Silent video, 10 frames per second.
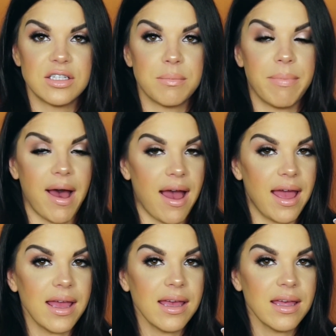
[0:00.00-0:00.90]
to
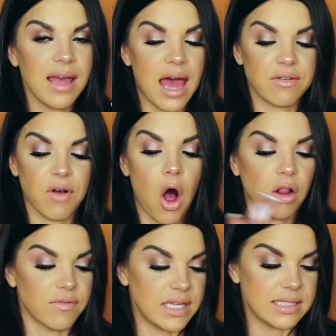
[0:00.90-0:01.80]
buy out of
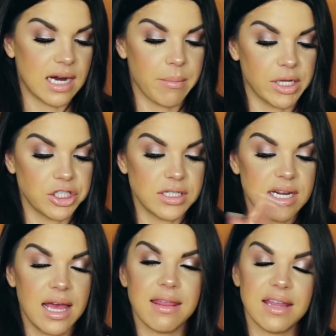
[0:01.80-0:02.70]
all of these that I mentioned
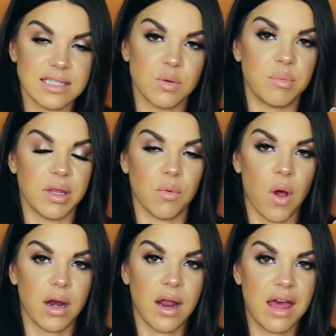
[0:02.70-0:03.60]
today, this would be the
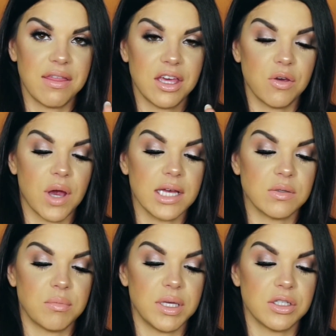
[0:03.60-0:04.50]
one. I think you
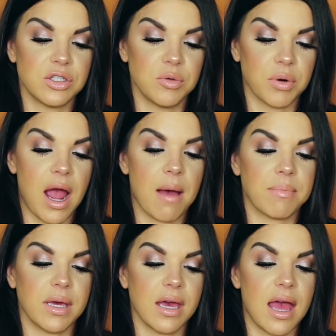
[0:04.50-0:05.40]
guys would be super
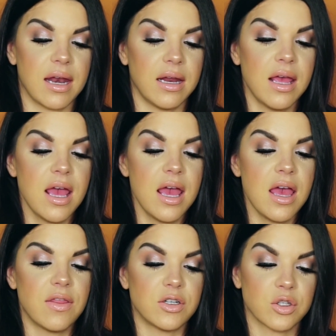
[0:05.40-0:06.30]
happy. And
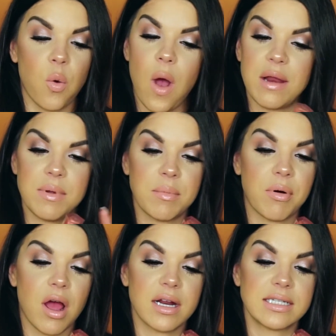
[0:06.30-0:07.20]
there's quite a bit of
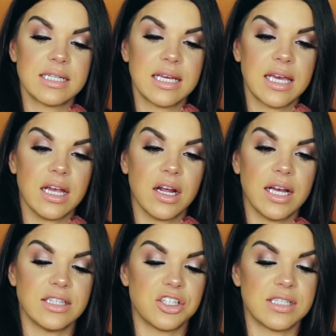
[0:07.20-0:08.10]
product in here.
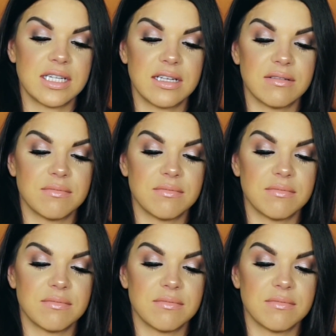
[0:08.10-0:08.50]
It's just